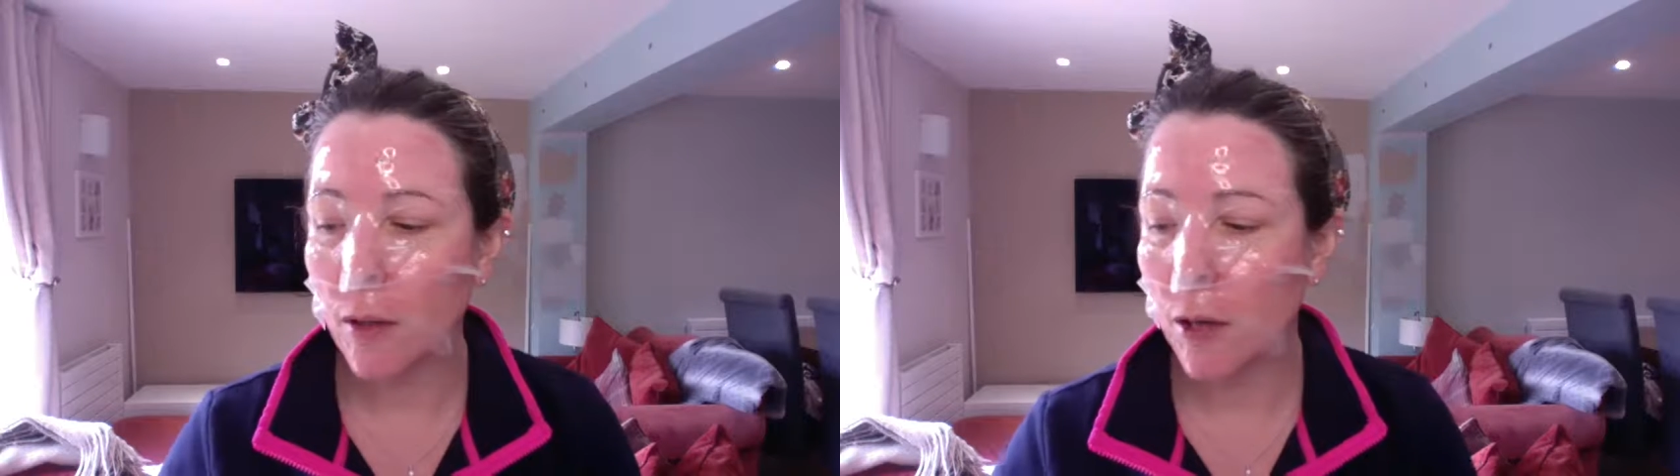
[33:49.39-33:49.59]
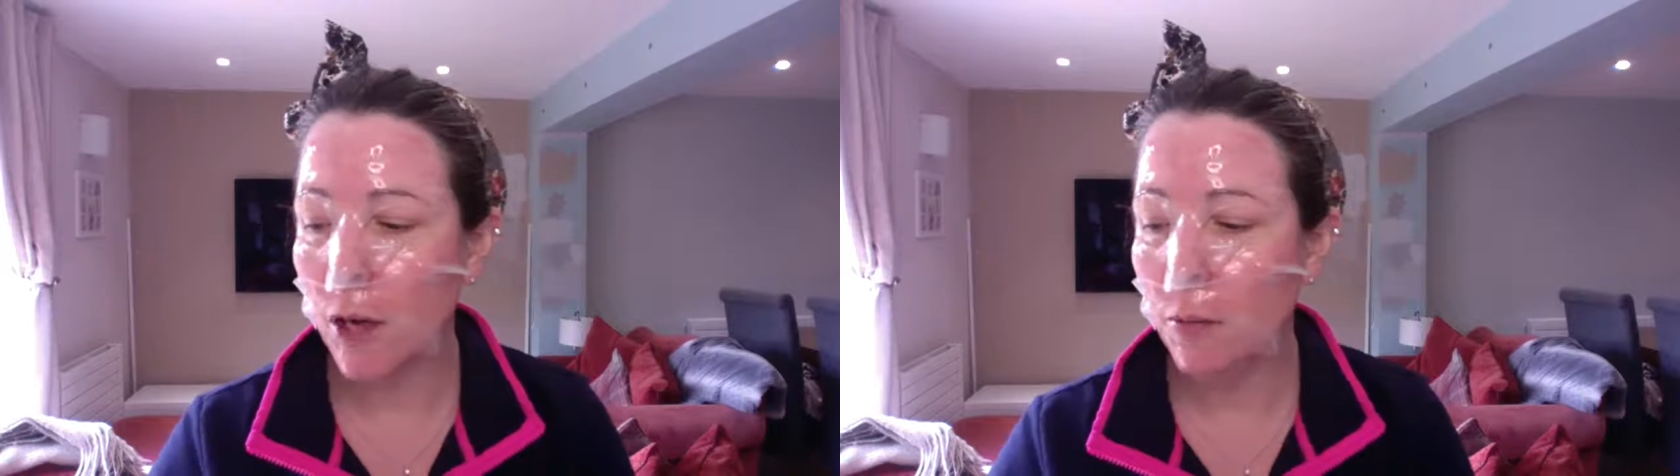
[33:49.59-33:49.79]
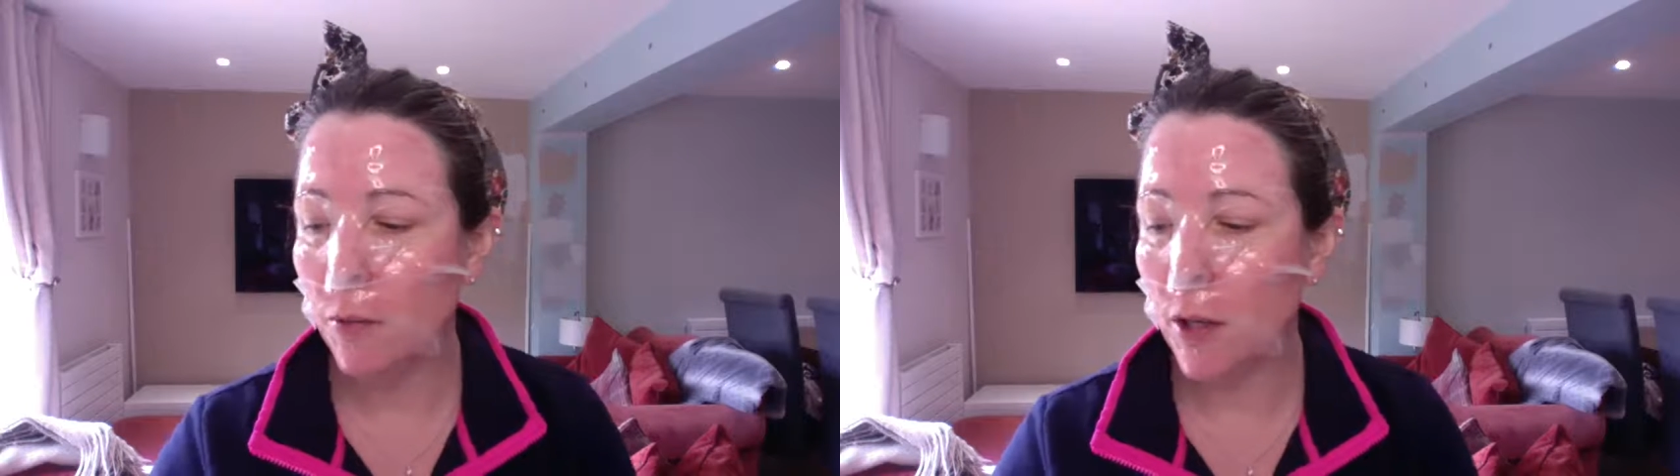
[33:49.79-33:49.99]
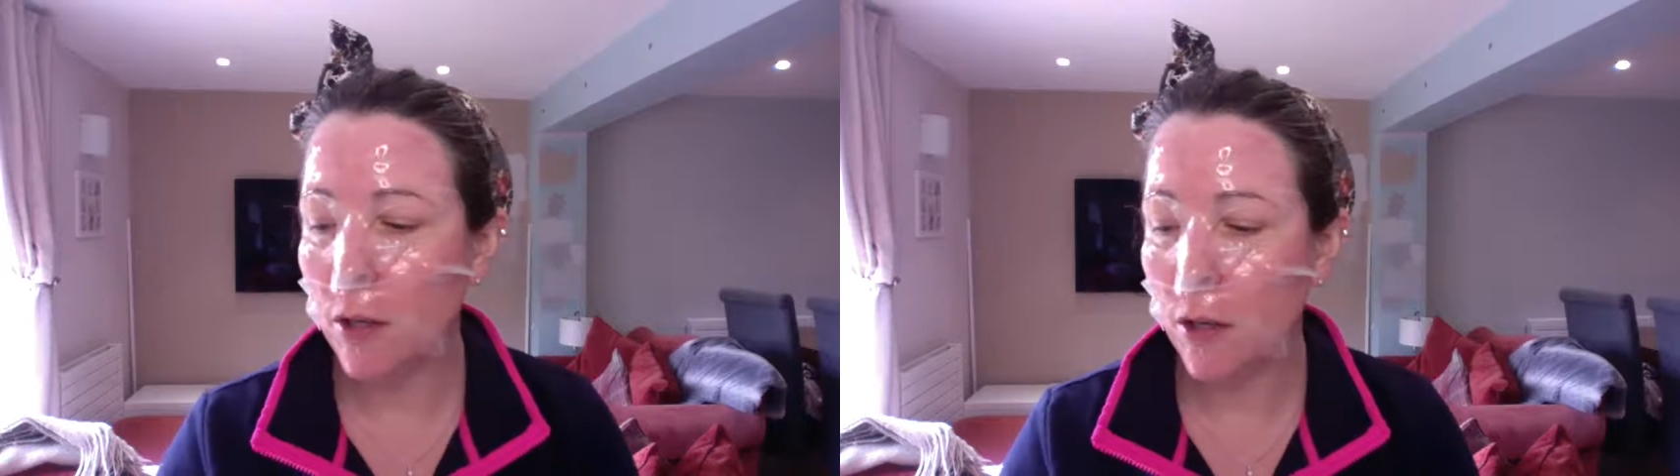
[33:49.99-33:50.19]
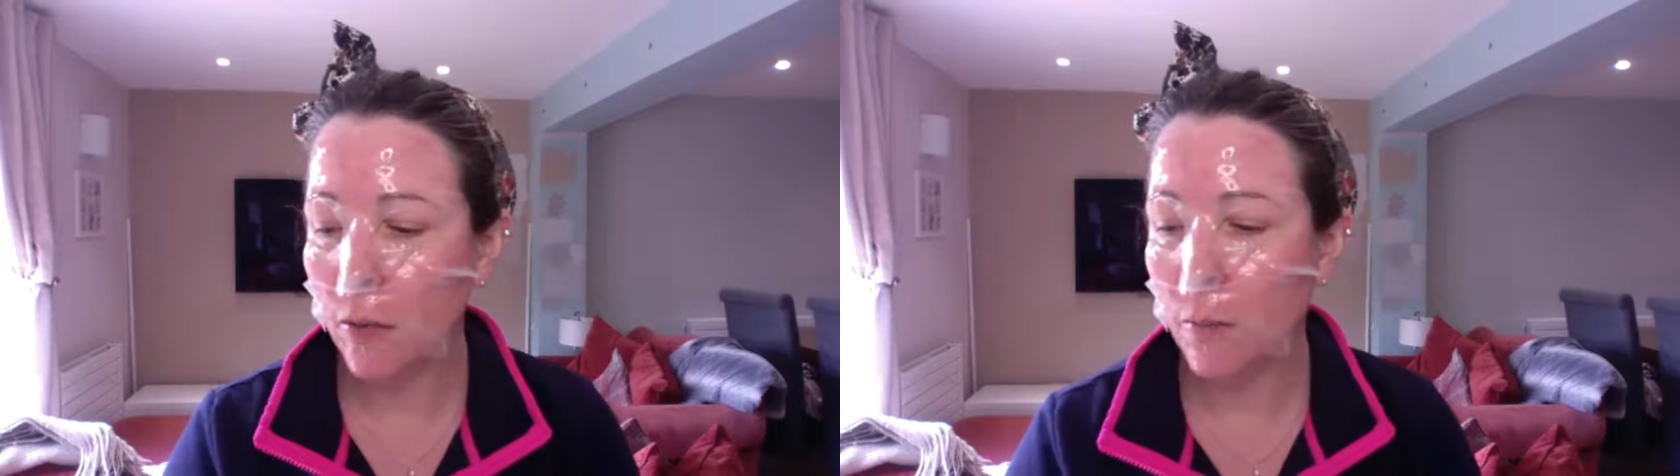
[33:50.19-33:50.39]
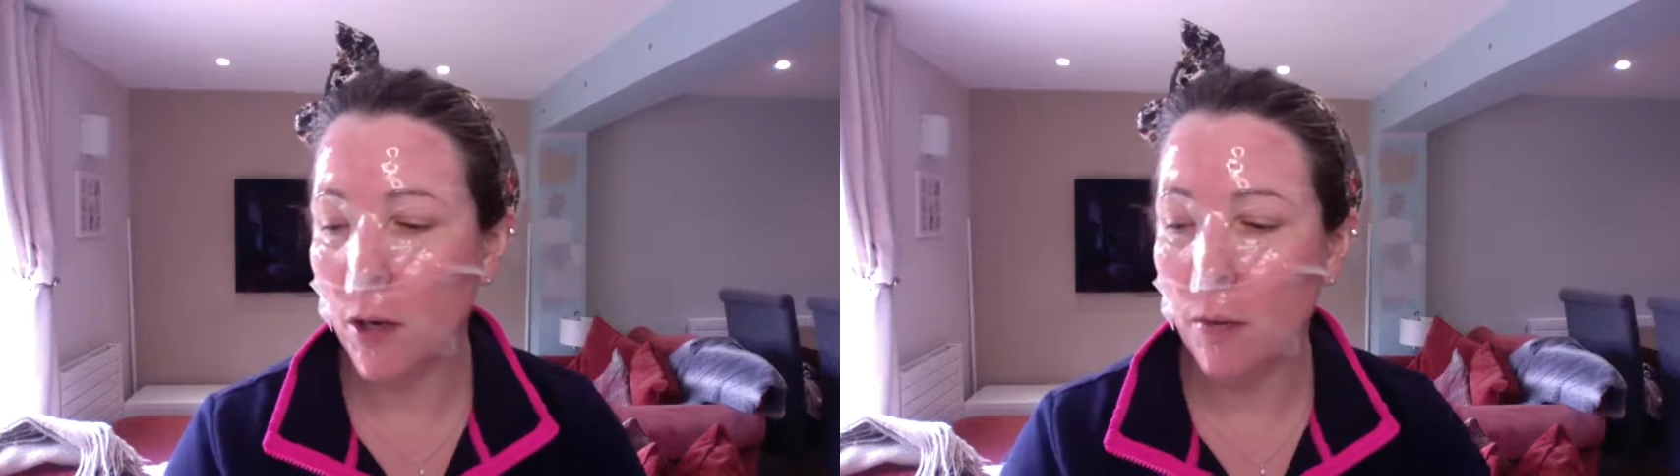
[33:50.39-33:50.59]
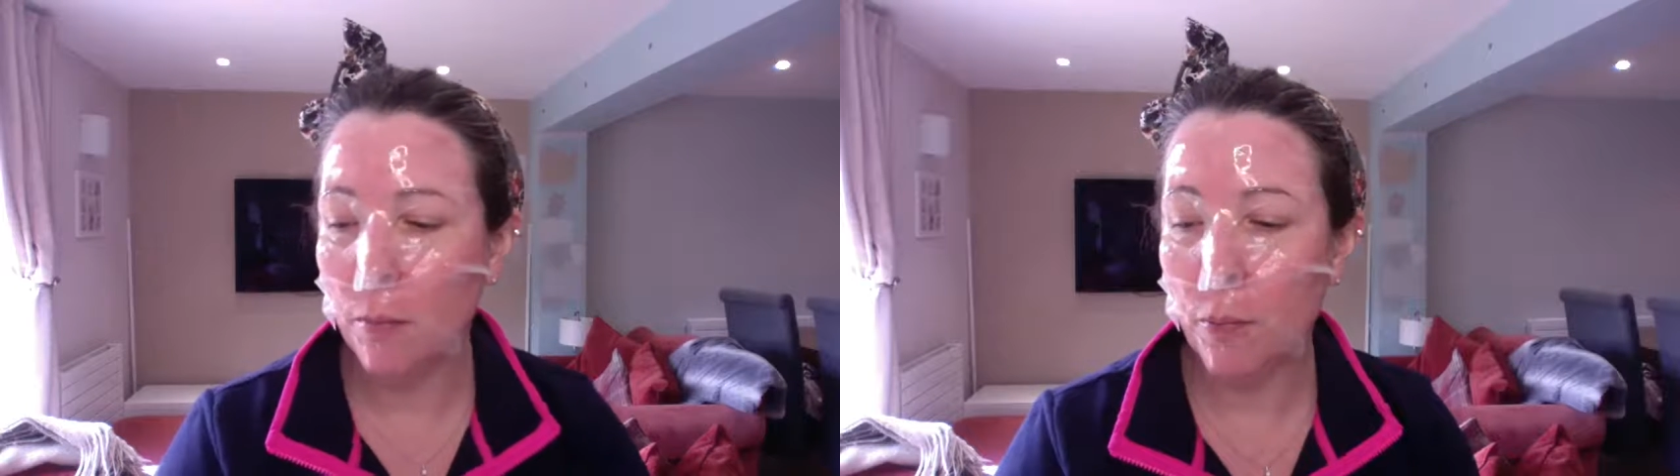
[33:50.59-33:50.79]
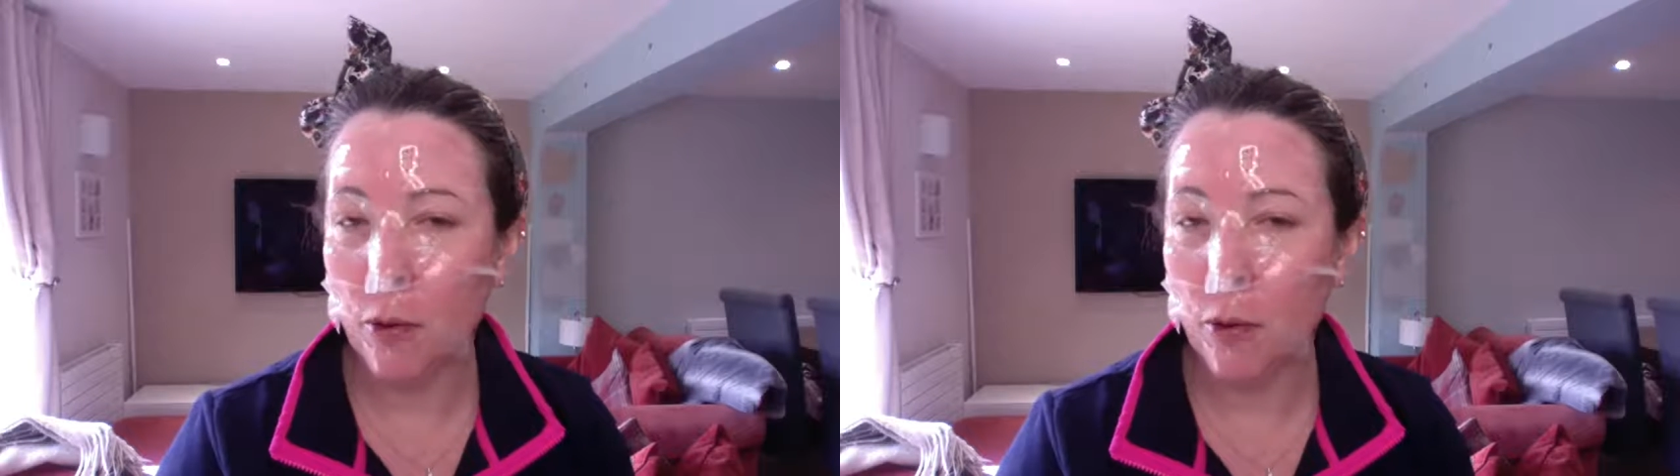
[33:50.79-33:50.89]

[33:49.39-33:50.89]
I will then use my own